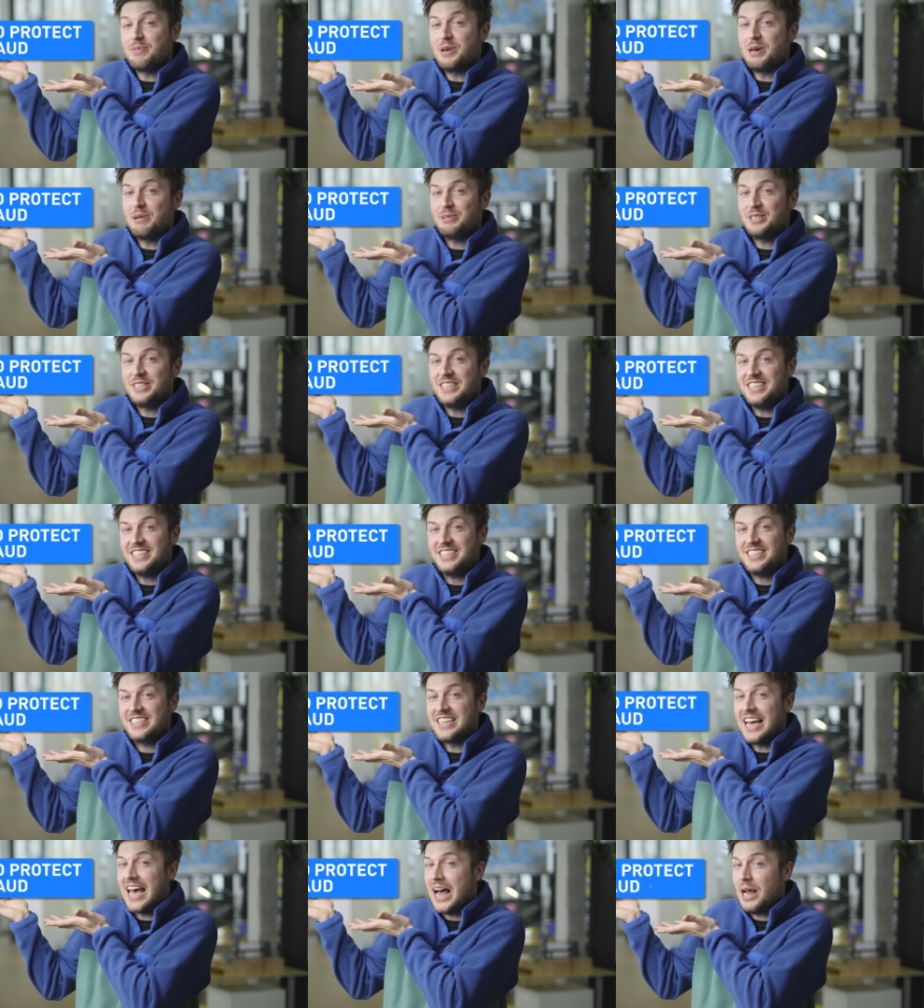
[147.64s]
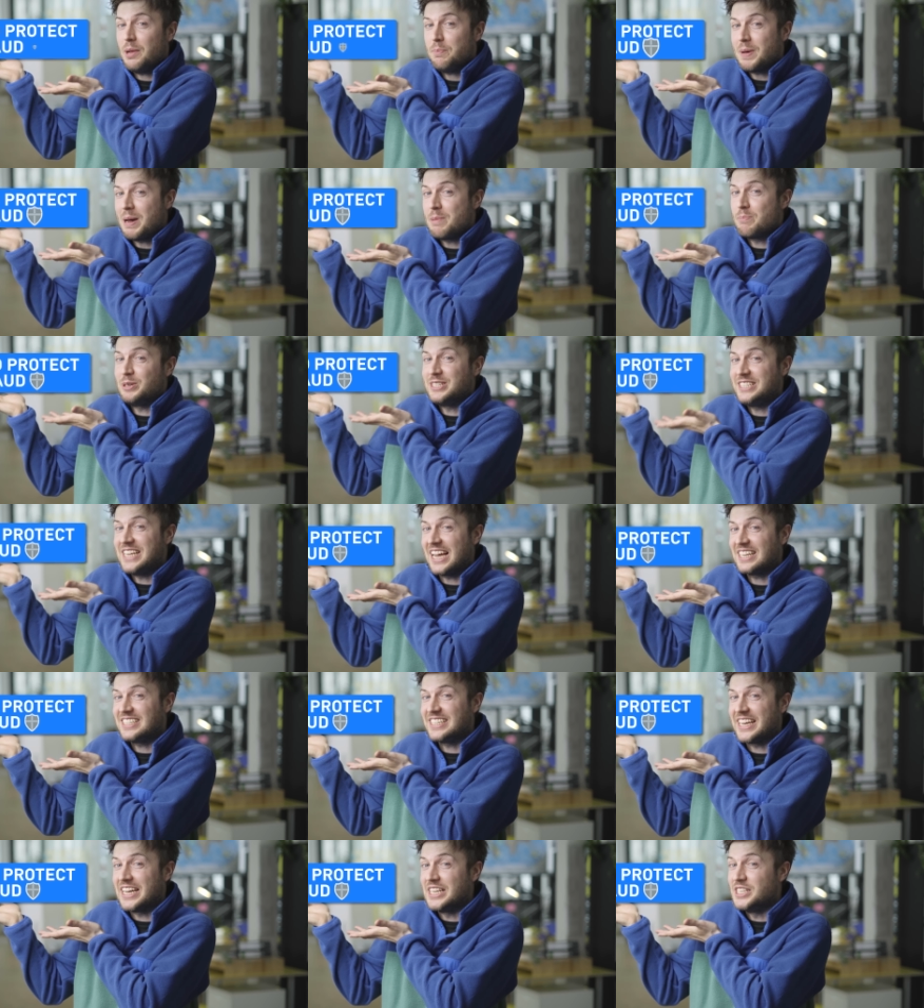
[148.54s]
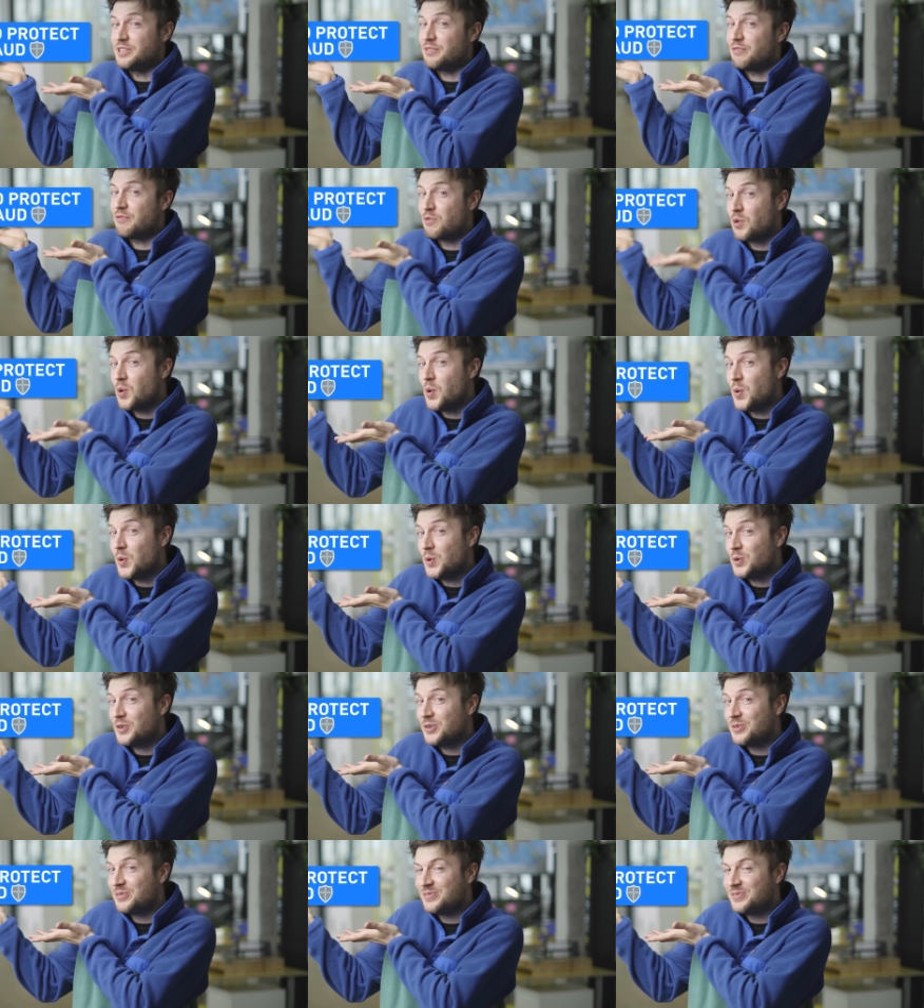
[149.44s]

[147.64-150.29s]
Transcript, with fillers: purposes to help and protect against fraud,